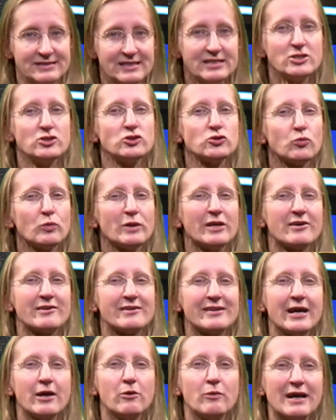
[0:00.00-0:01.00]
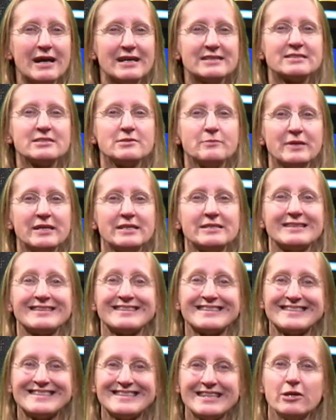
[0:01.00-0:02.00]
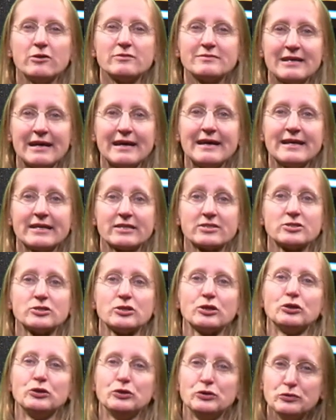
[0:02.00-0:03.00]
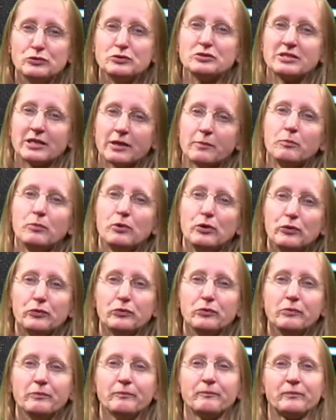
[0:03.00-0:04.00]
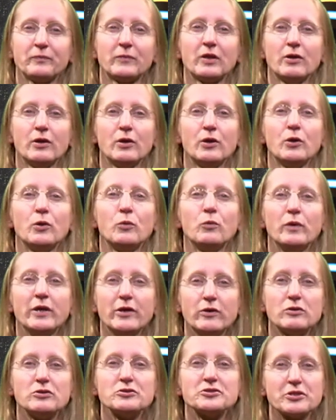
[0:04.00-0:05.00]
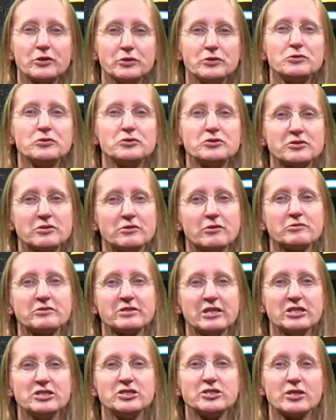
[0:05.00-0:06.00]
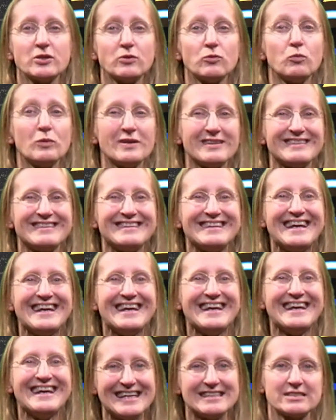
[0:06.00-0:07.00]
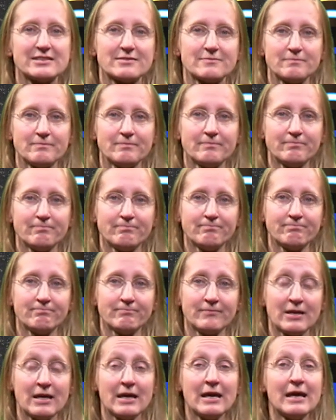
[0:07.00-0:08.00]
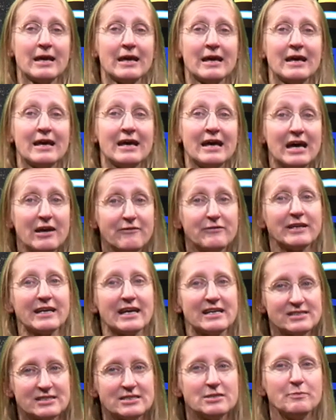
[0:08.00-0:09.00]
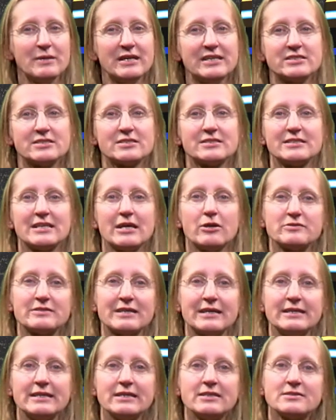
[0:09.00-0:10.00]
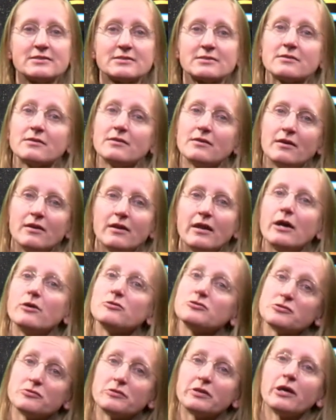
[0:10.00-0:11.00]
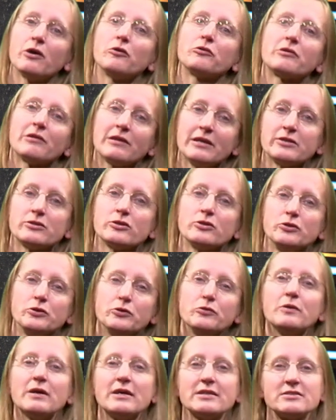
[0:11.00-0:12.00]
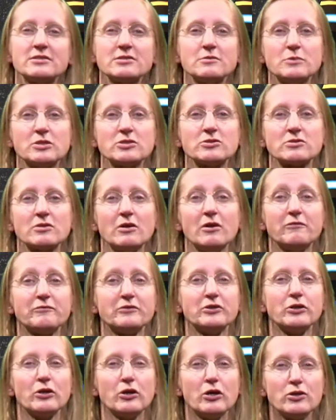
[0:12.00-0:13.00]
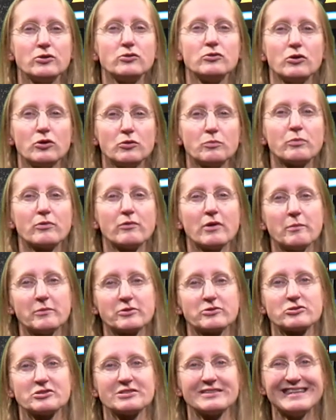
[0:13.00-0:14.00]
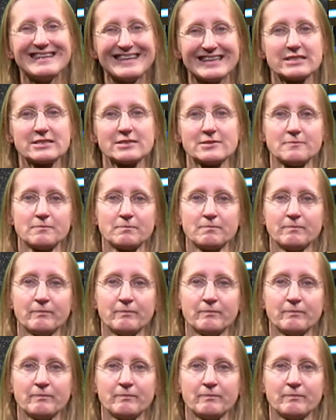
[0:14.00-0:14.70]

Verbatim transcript: Since we are now estimating the delta x using blue, we also use the notation with the hat. Having estimated delta x allows to calculate a new estimate of the unknown parameters x